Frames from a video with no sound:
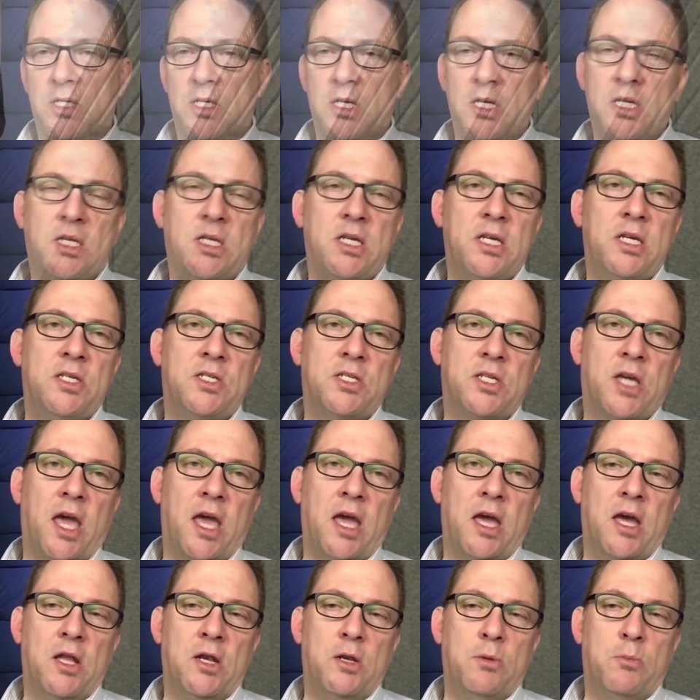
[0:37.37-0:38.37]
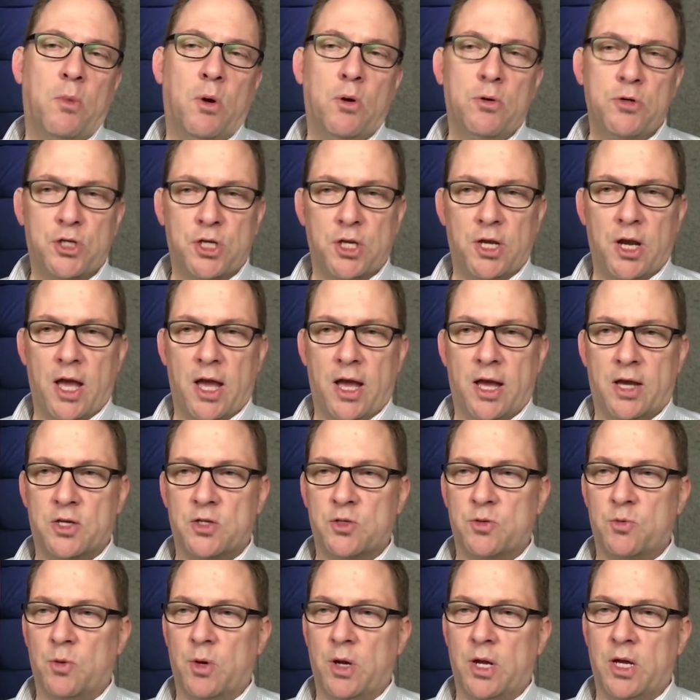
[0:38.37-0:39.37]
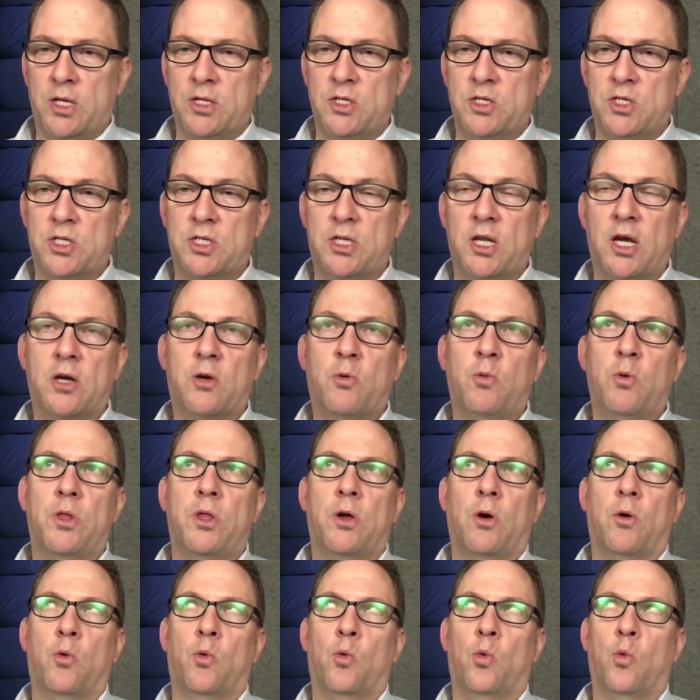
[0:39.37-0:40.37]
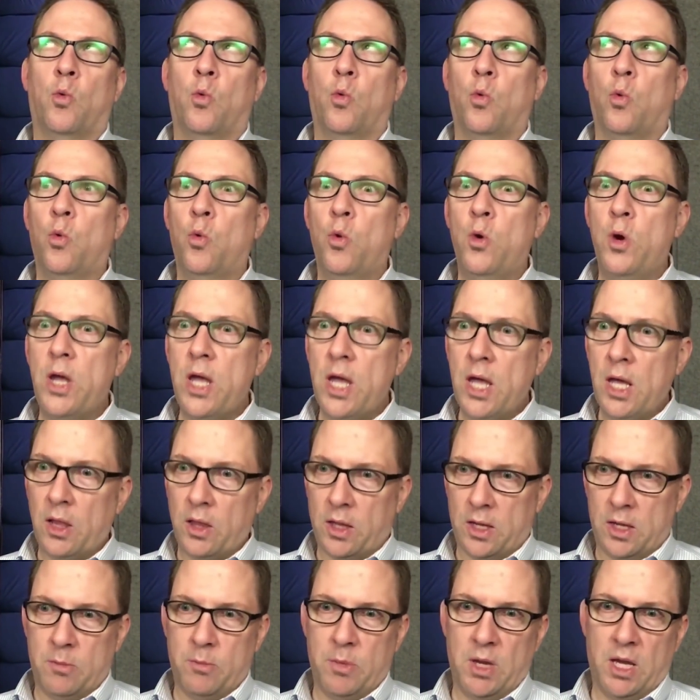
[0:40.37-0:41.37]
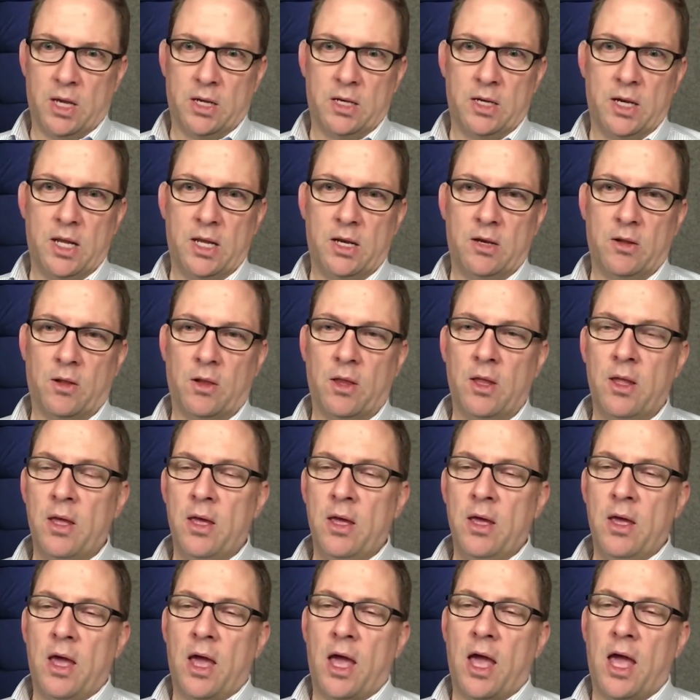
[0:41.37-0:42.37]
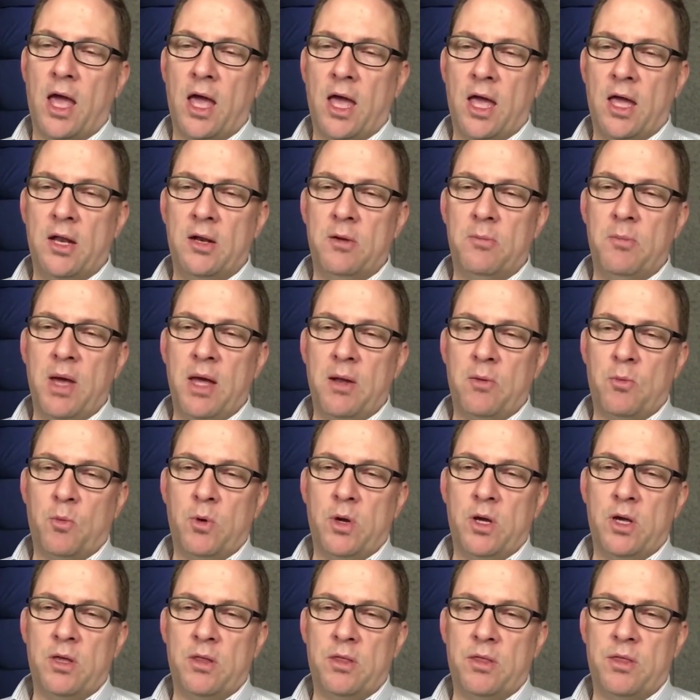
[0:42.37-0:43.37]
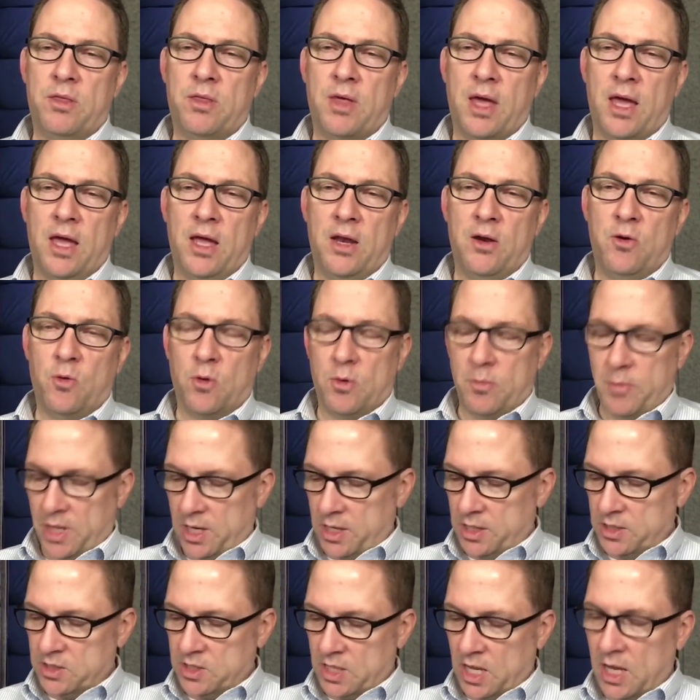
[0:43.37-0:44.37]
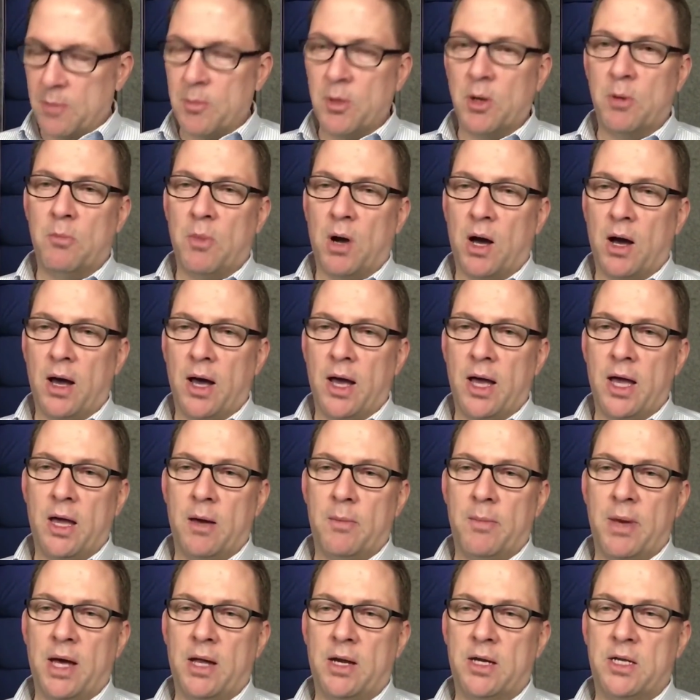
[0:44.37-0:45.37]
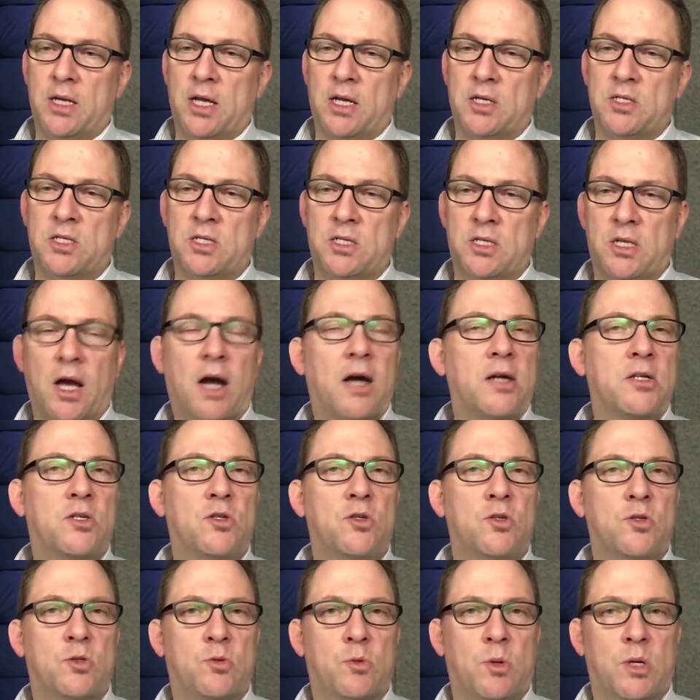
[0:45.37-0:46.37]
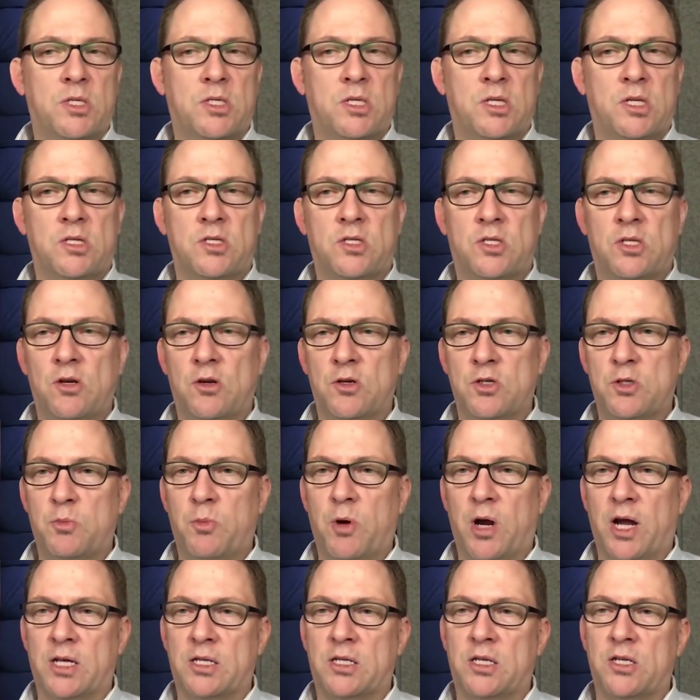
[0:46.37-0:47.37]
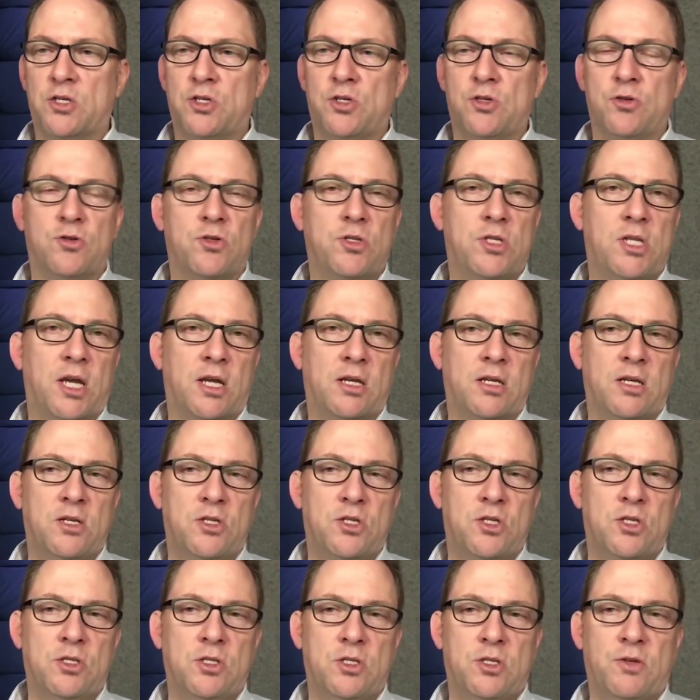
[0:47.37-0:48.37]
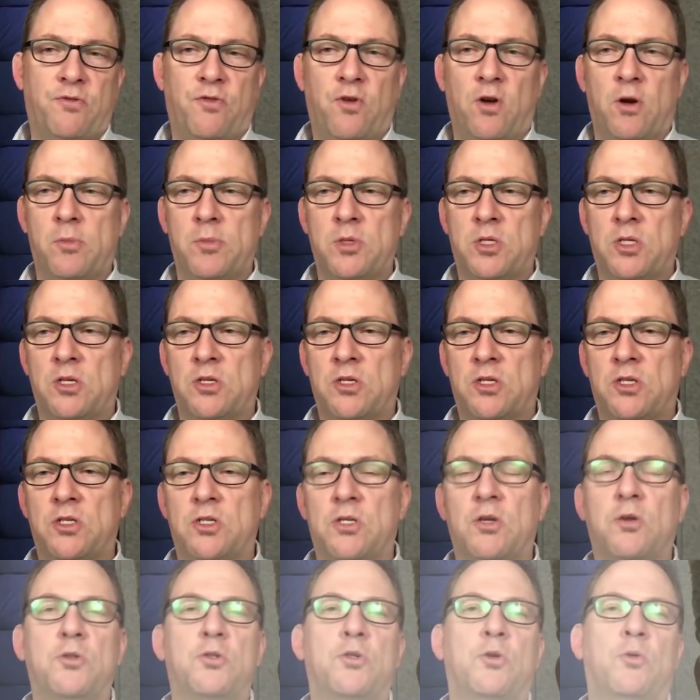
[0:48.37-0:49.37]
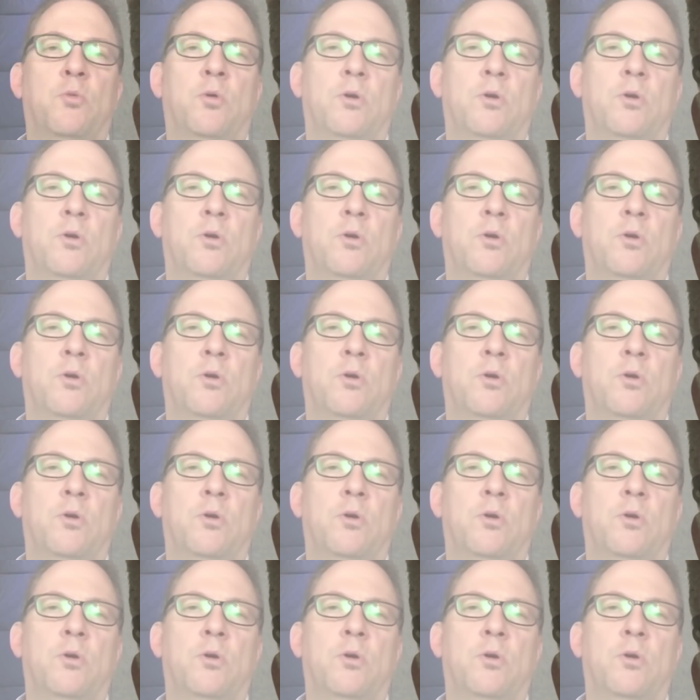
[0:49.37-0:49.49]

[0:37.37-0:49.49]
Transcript: CT scanned, motion X-rayed, stuck with a really big needle, and met with and/or been examined by about a dozen doctors, residents, nurse practitioners, technicians, a pharmacist, a social